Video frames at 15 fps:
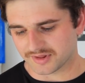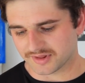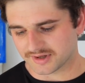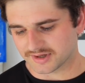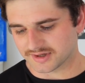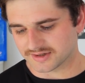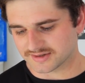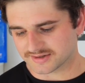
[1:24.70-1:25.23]
But
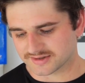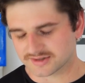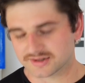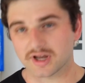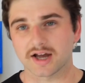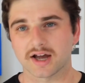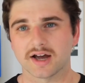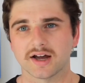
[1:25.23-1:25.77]
there's
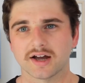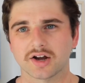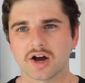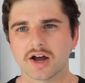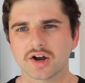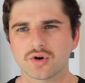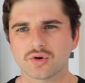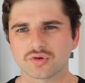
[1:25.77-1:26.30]
a
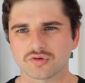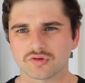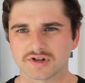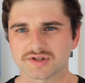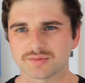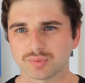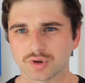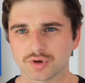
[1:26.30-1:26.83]
guy called
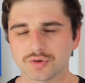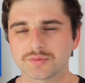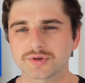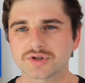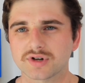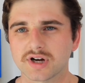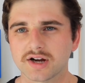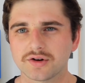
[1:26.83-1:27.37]
Chris
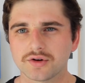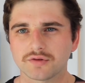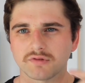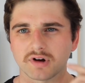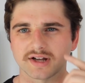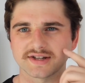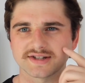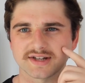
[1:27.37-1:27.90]
Bloomstran who
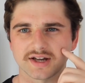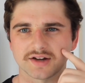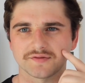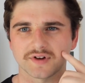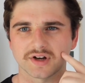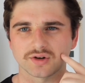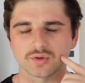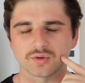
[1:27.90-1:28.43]
runs a
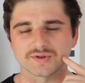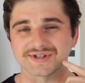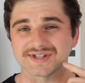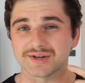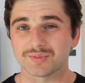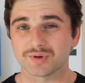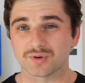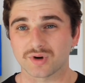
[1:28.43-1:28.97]
fund called
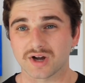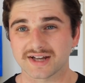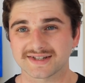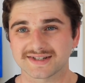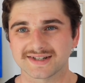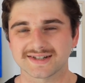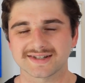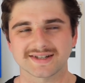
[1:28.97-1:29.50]
Semper
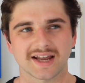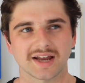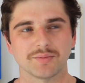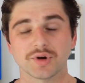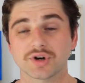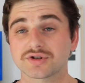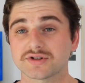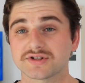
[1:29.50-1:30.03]
Augustus, and
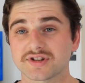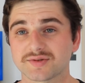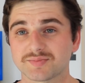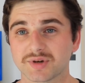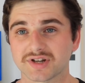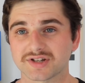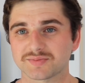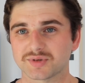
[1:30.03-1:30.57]
Berkshire is his
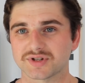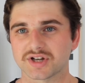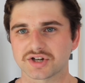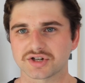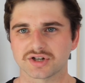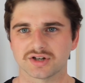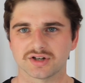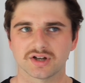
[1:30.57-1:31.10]
biggest
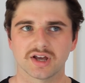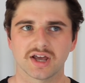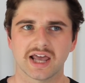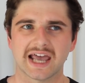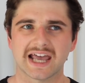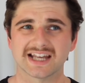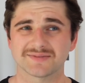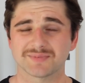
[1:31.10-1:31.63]
position,
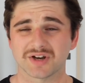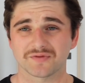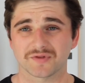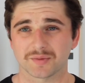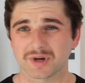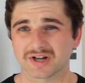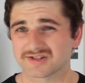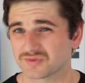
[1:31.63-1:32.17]
has been for
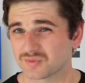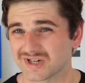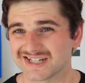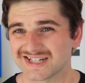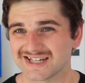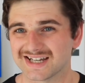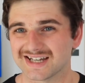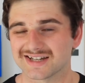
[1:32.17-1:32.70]
about
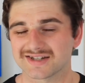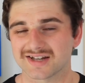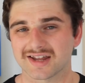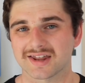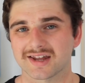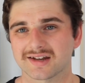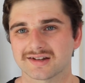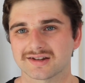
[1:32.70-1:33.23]
20 years I
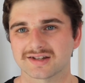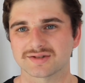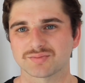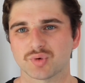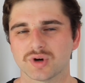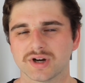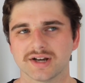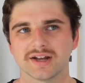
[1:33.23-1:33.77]
think at this
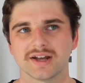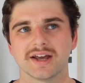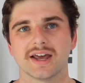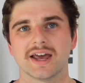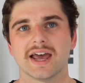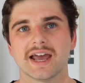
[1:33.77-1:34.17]
point,